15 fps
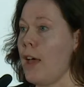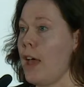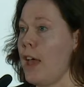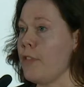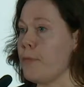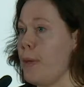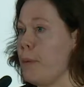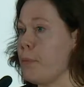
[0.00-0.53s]

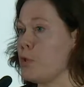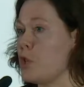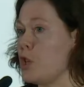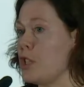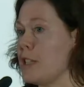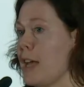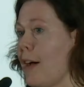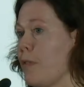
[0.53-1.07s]
If people
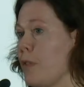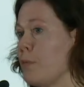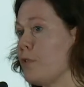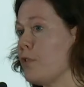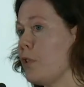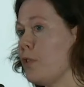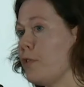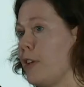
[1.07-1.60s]
choose to have them
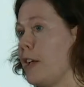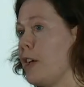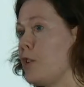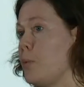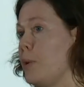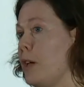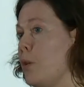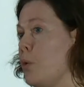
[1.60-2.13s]
full-fingered,
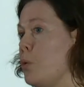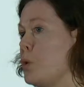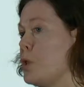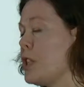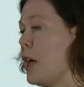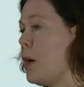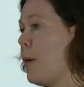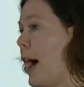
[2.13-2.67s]
we can
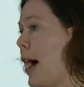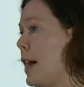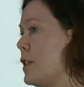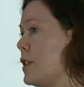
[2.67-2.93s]
also add